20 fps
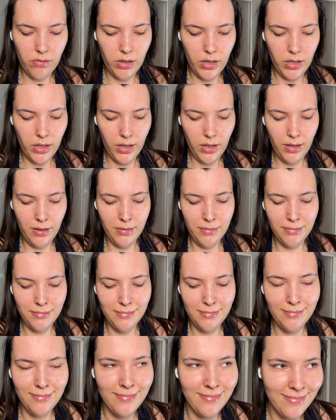ready
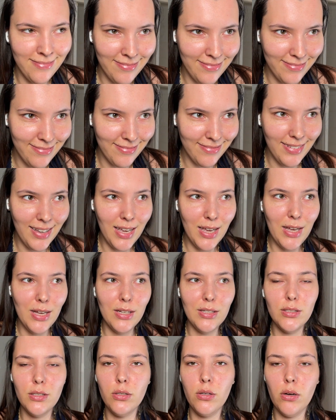
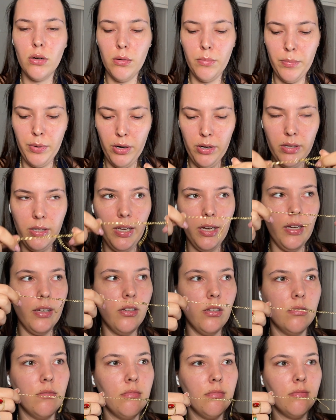to go on a birthday.
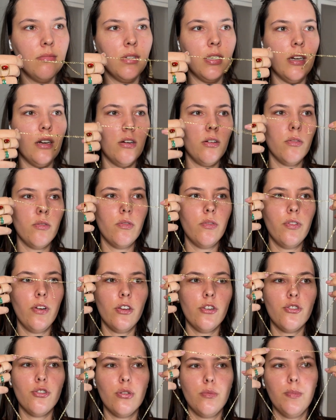I don't know if I
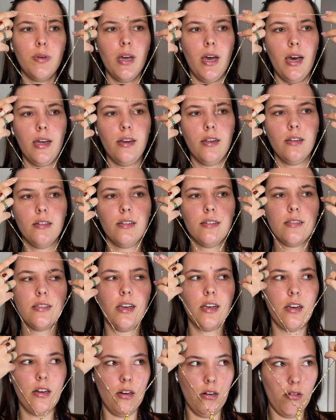should be adding the
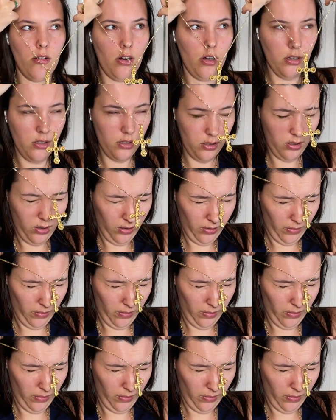second cross.